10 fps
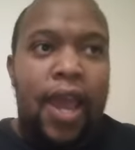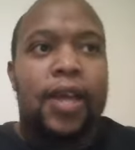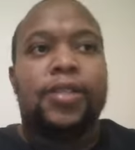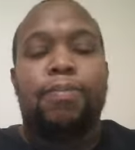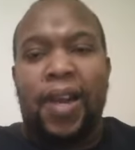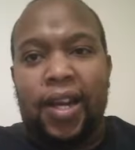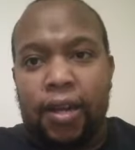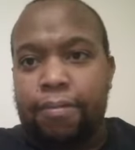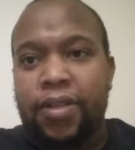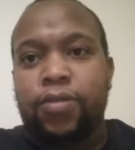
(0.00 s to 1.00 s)
at Black
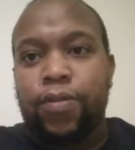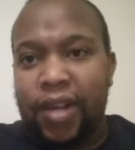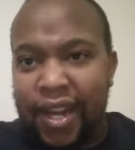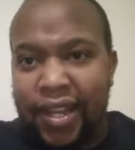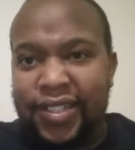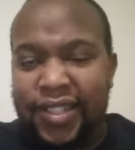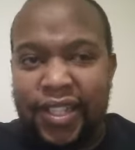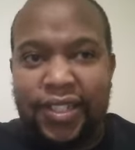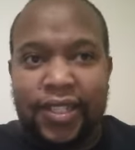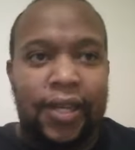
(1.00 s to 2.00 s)
Leopards for next
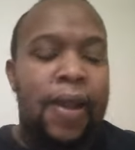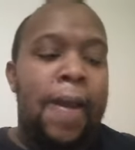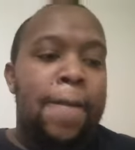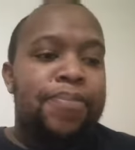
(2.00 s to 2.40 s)
season.